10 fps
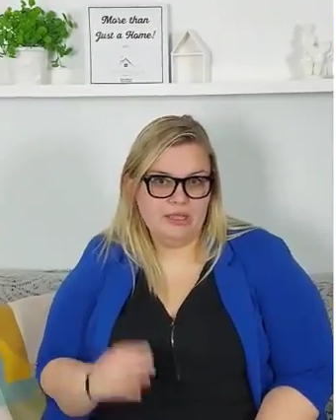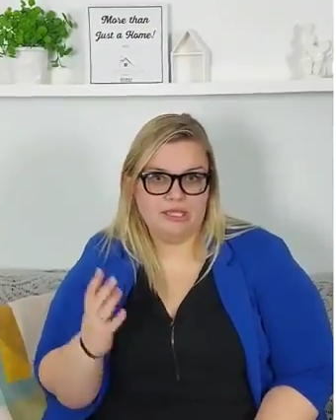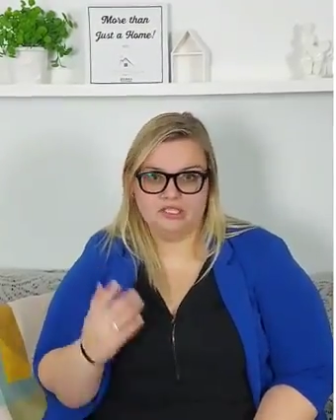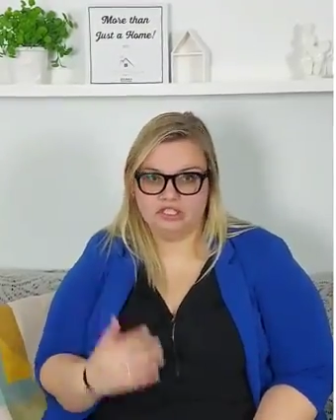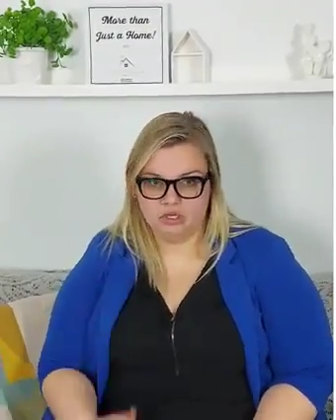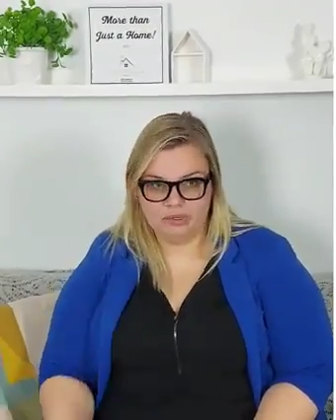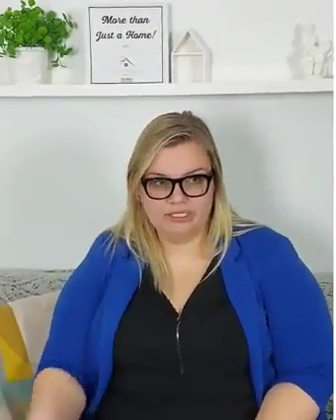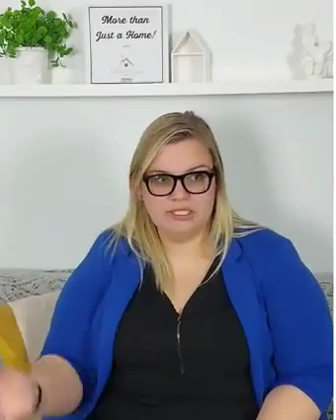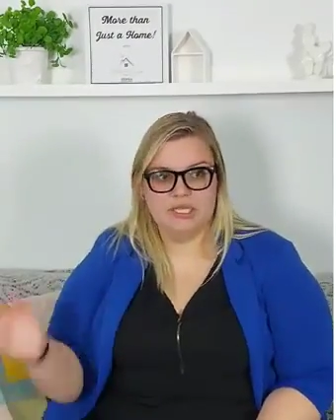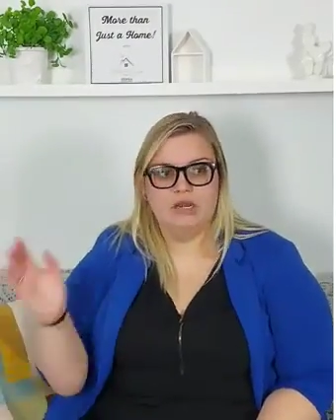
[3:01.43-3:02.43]
get showings
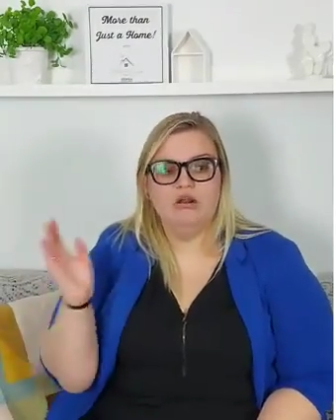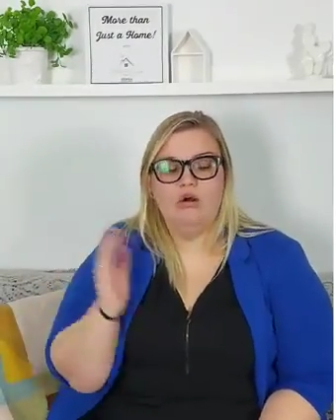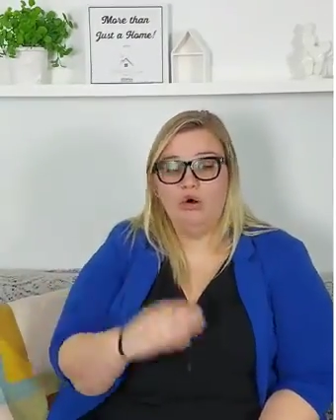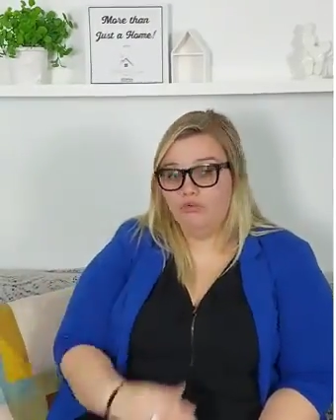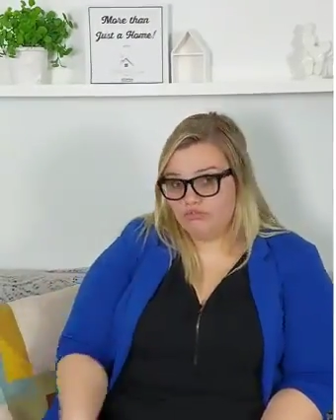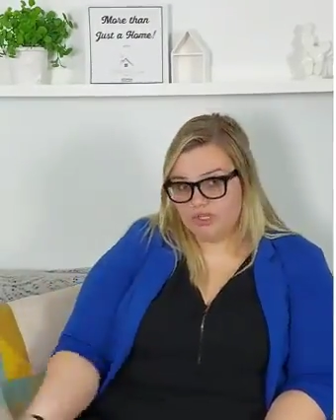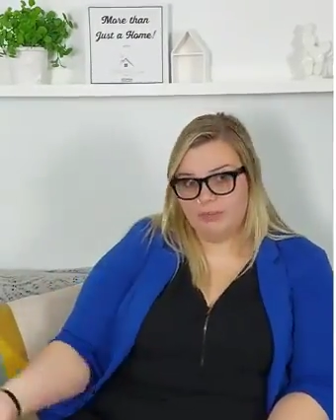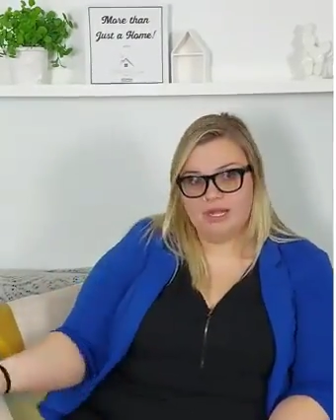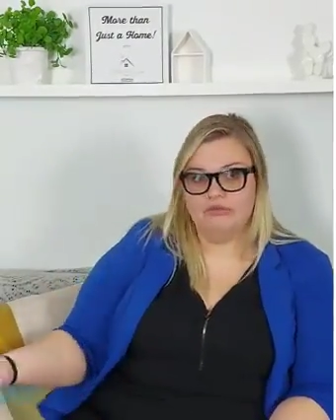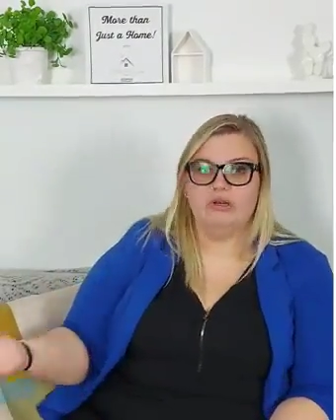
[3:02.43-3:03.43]
in there, hopefully
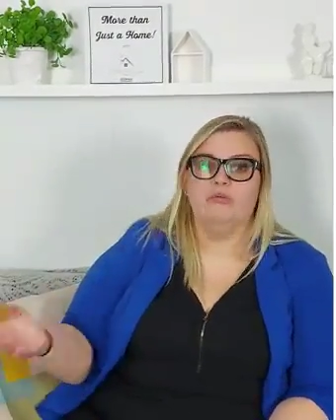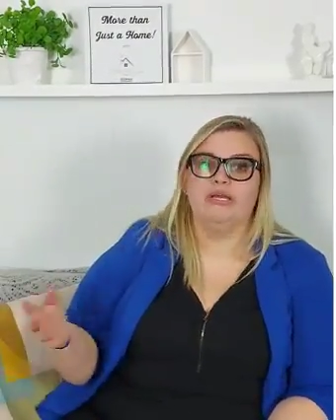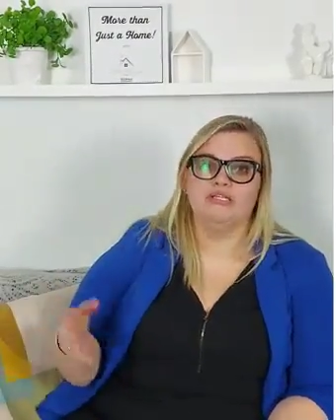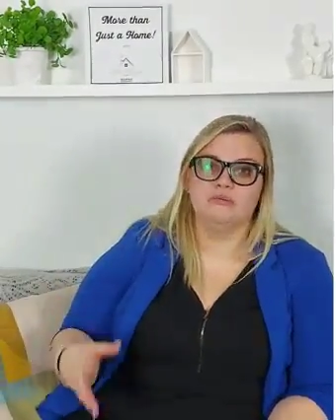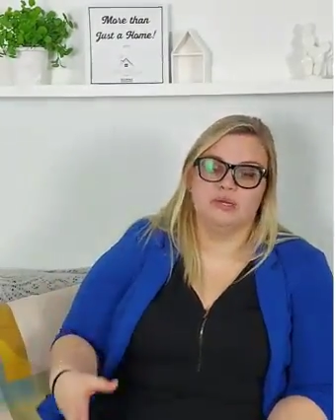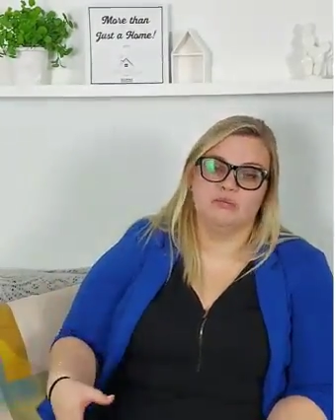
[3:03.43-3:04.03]
pending right away so we